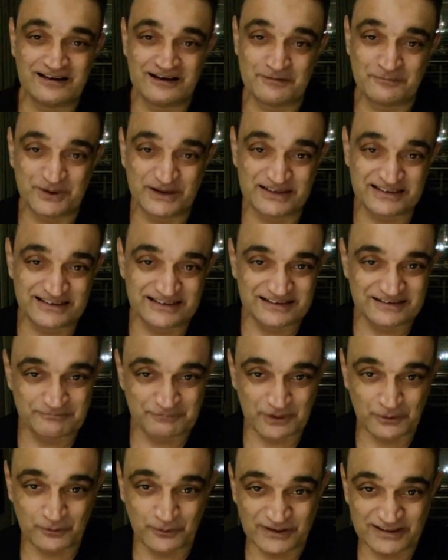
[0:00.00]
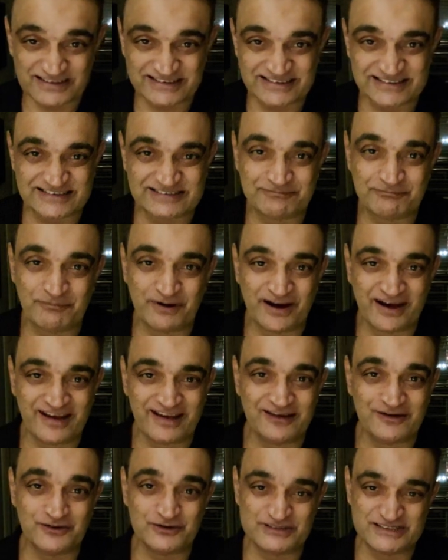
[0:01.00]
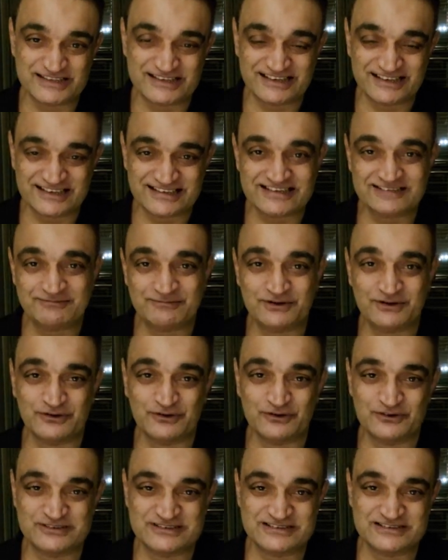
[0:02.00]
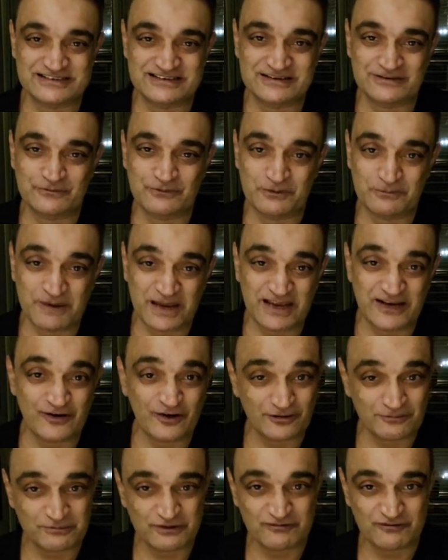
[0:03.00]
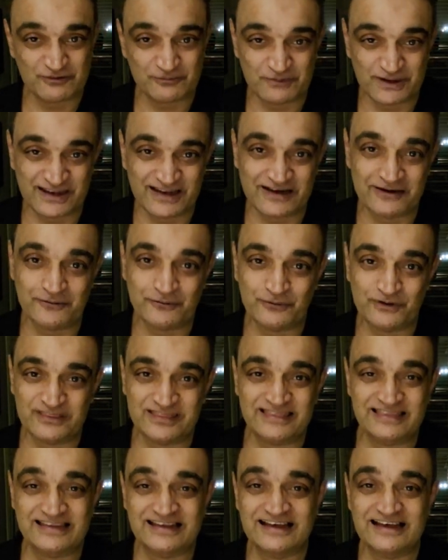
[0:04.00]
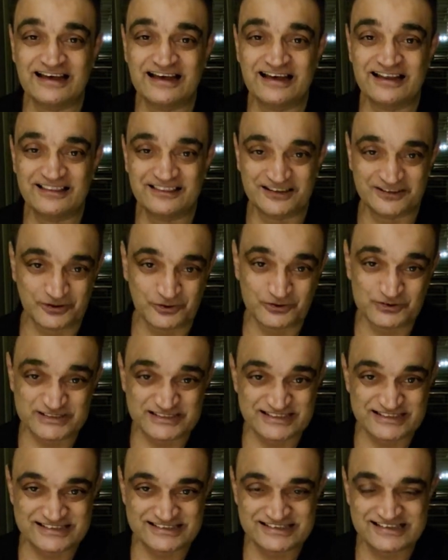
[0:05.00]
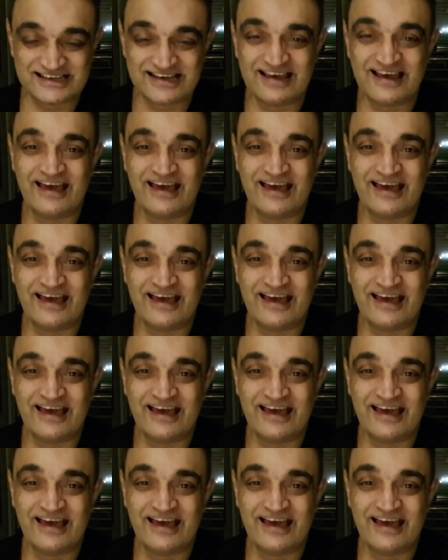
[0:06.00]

a bit bewildered by using it because we may not be familiar with the doses,